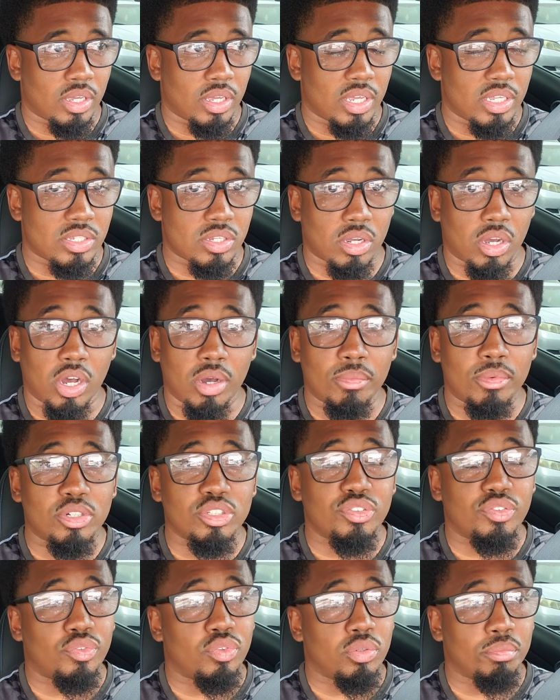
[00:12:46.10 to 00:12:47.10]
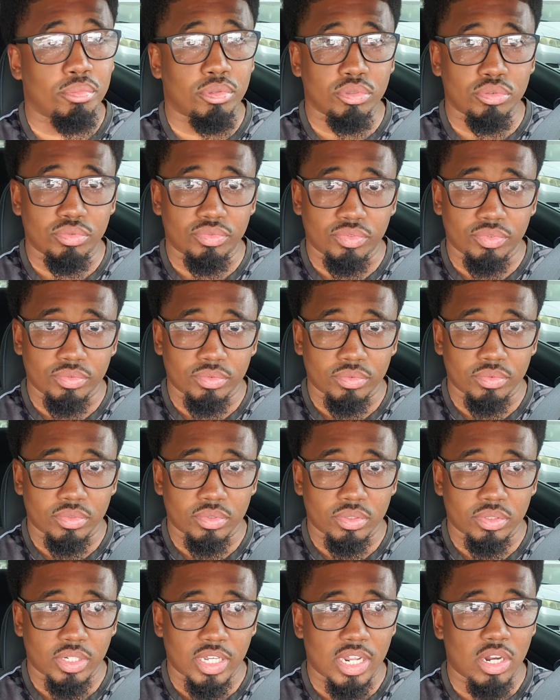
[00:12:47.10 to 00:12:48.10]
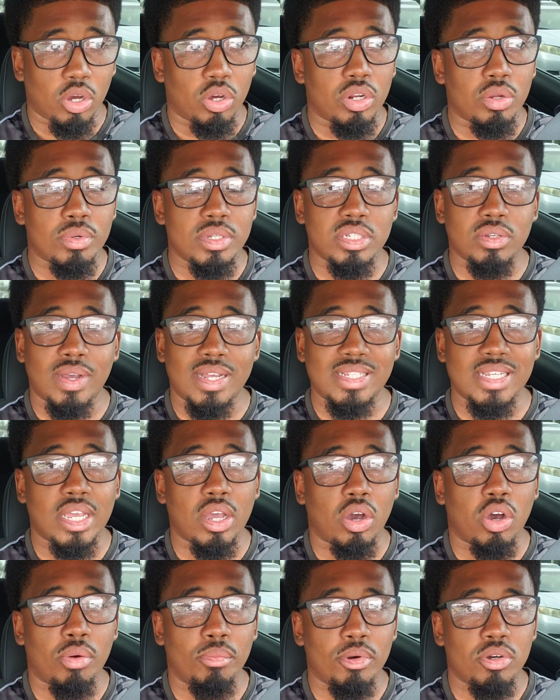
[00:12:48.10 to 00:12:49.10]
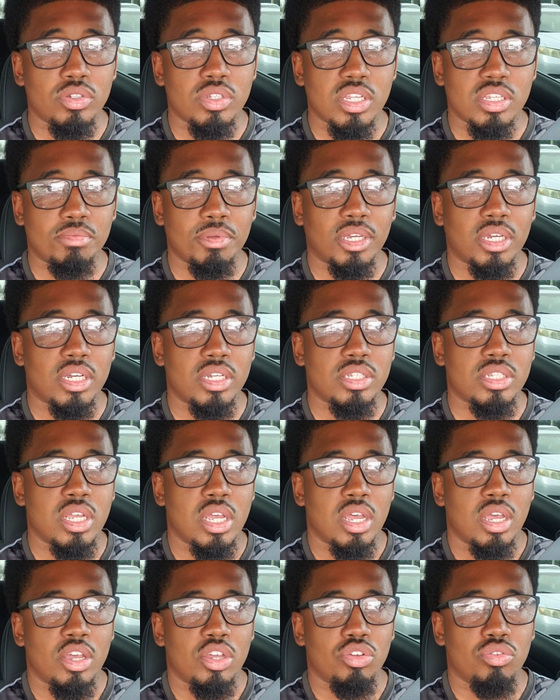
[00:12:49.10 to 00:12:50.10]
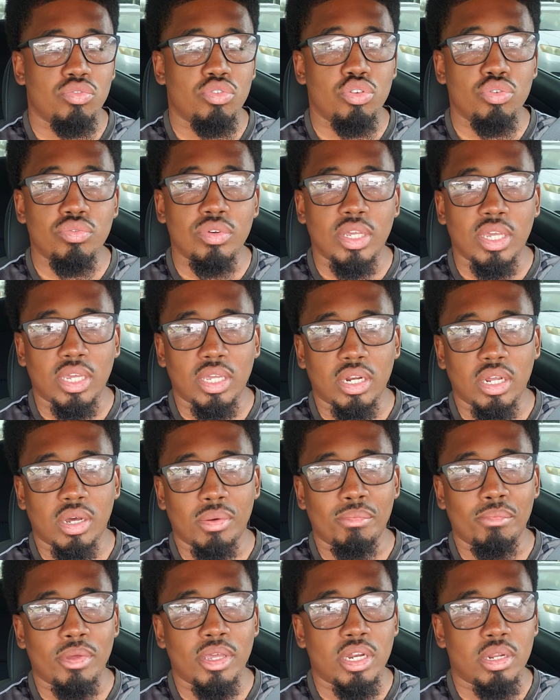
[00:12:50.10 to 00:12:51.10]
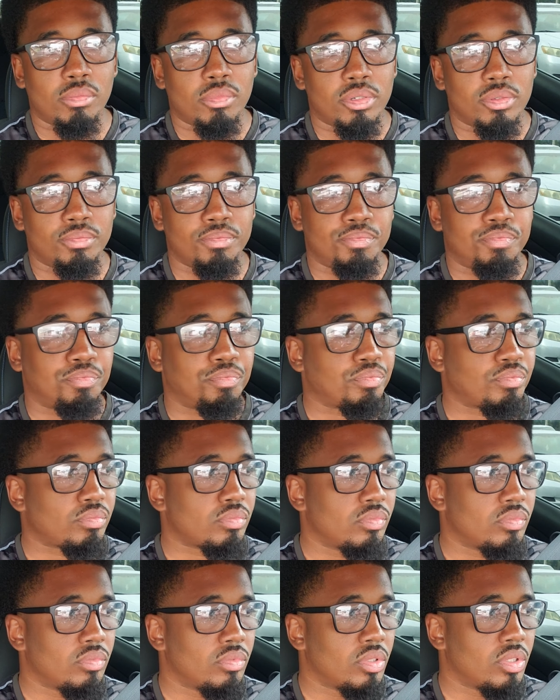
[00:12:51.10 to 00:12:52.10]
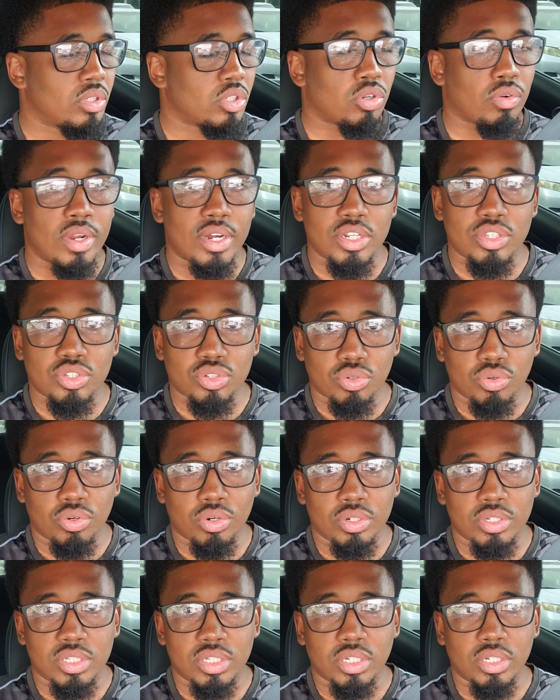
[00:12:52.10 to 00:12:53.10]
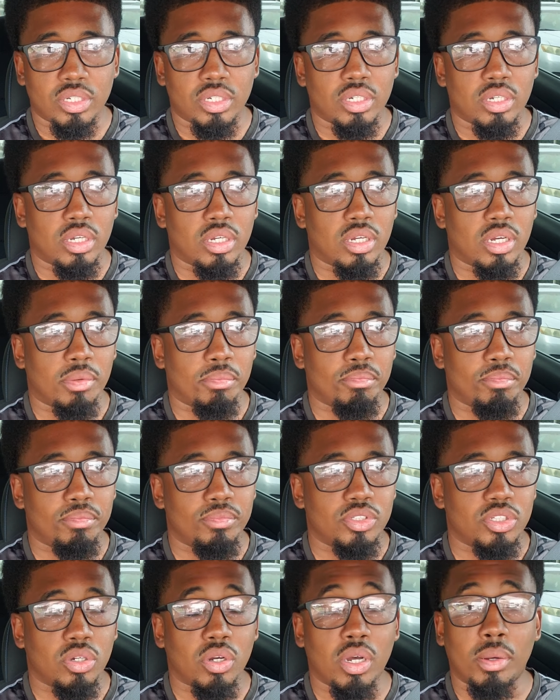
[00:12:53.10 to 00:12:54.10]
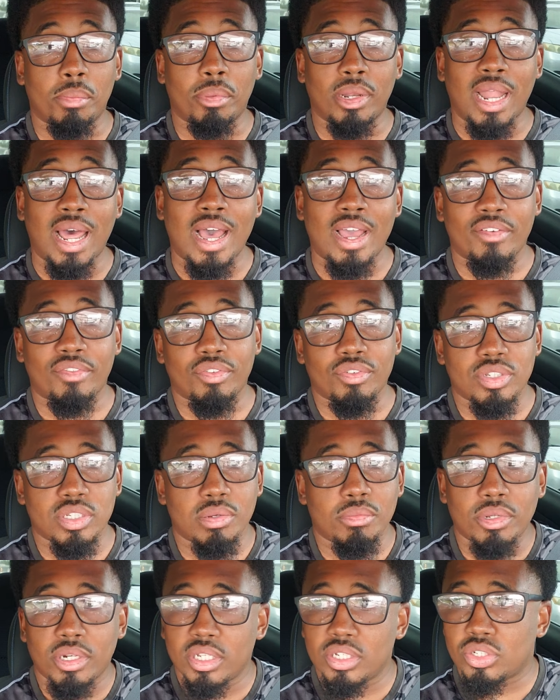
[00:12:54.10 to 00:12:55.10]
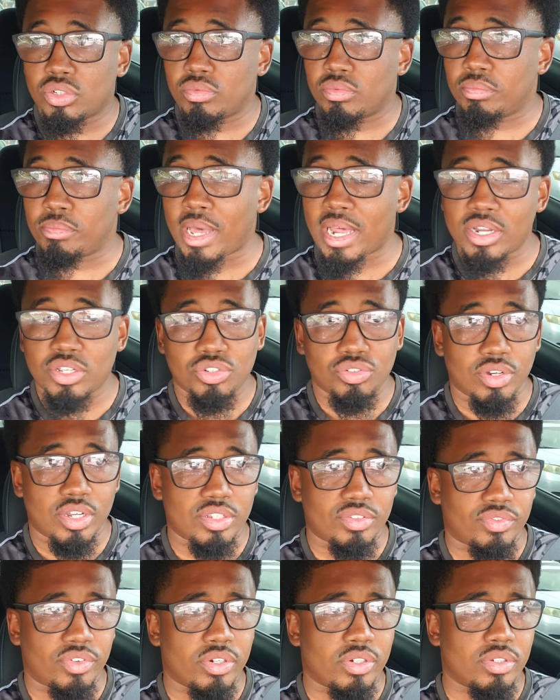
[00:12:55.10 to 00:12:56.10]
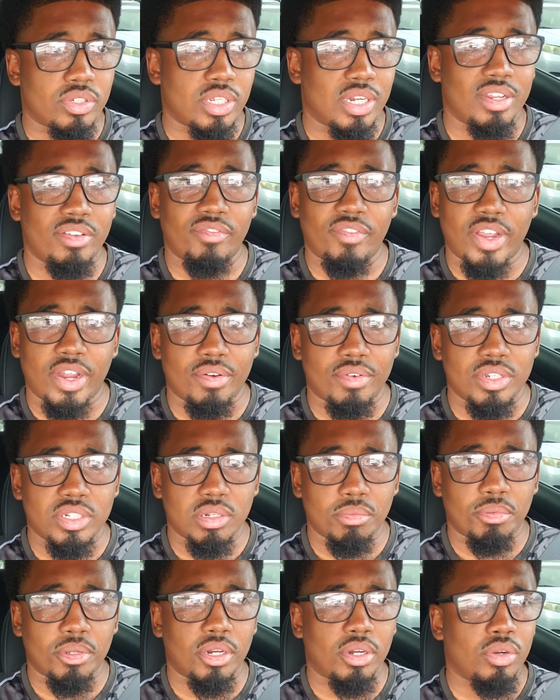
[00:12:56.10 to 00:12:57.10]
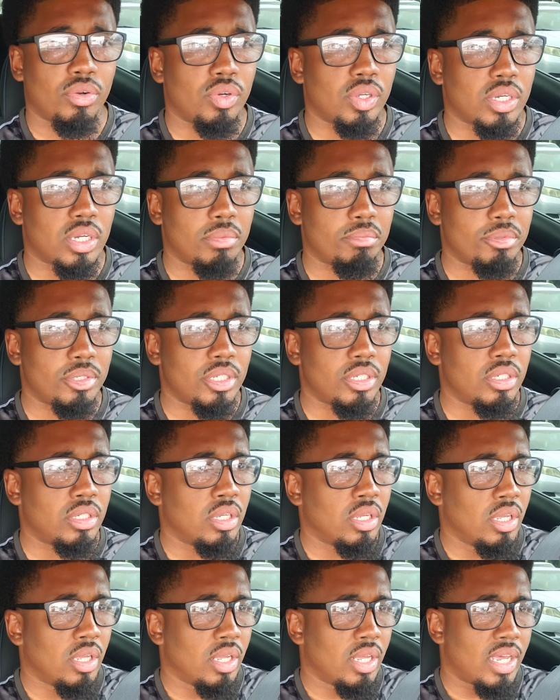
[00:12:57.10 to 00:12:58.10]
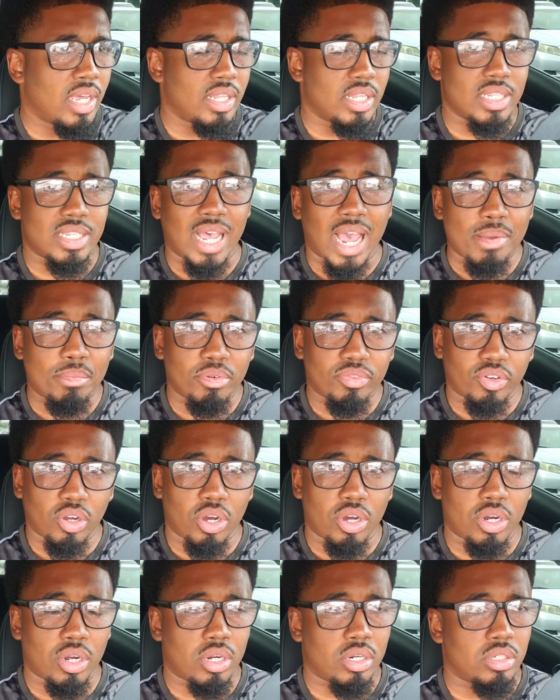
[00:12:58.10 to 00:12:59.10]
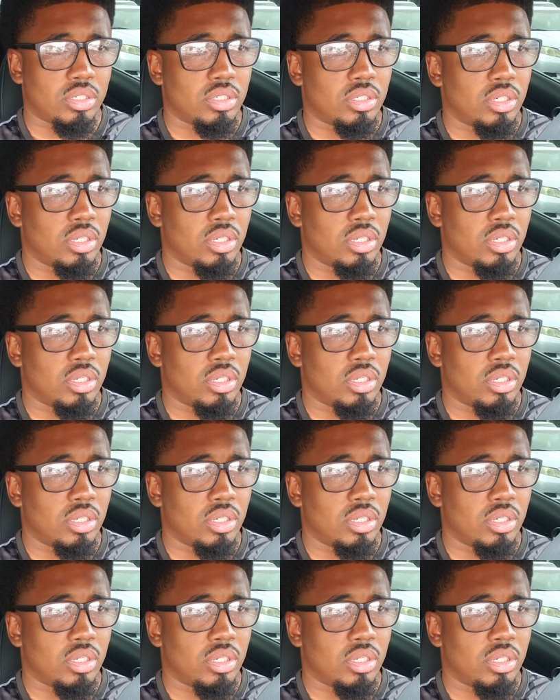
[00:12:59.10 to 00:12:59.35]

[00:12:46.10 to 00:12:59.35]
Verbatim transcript: it's almost foolproof. And the only reason why I say almost is because you do need a minimum credit score to to apply for some of these balance transfers and it varies depending on the company and the type of card